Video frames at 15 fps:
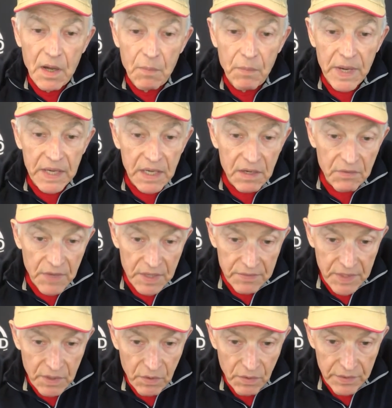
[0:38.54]
Microwave
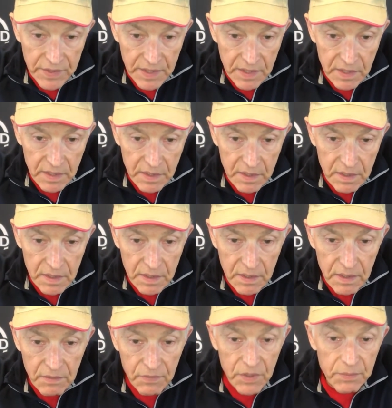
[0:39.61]
the whole thing
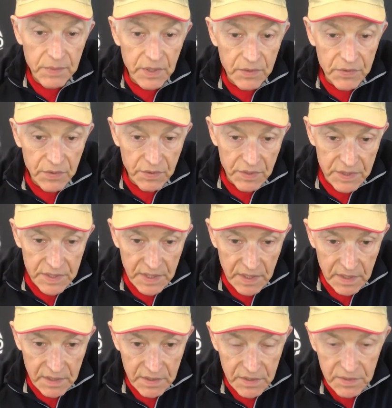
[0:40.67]
for about 30
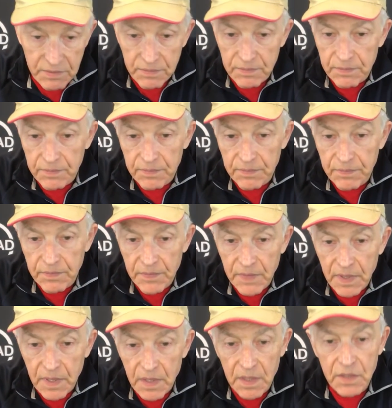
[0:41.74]
seconds.
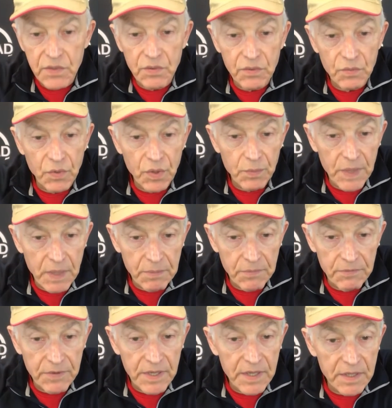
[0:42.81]
It should warm up
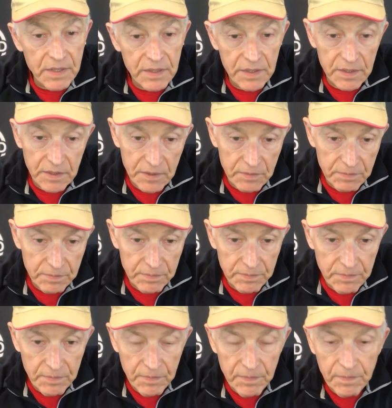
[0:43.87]
very little.
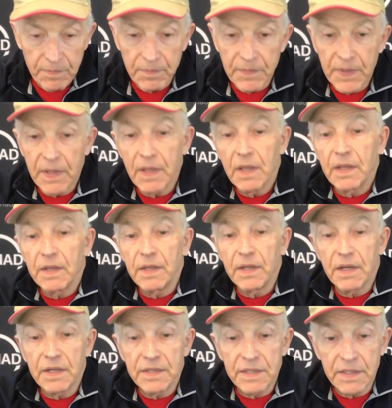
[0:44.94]
The
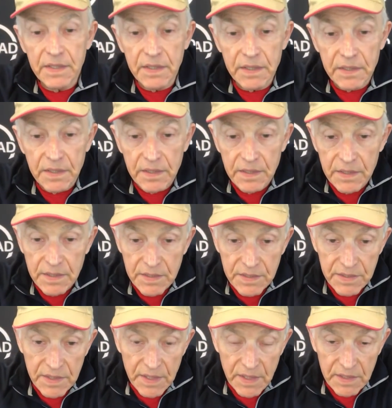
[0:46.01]
idea is
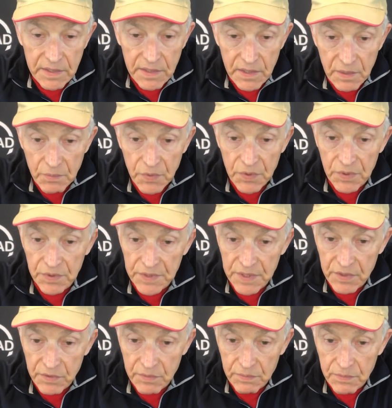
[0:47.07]
that
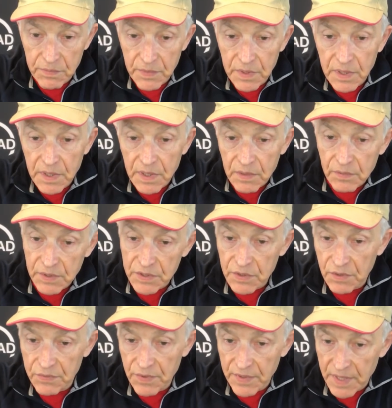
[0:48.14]
Boroleum will
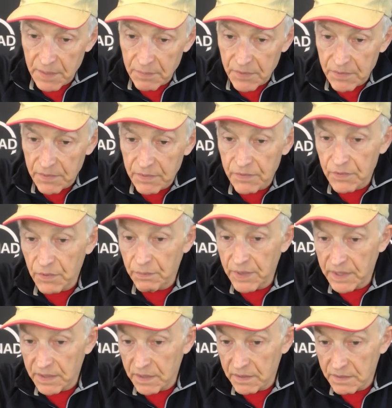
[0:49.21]
soften up for
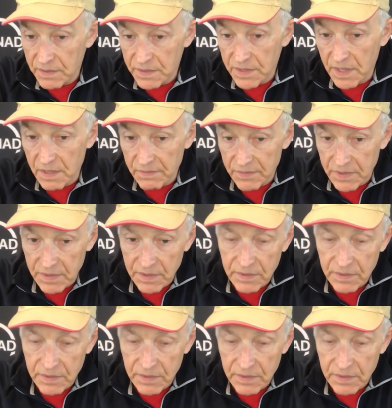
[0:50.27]
better dissolving.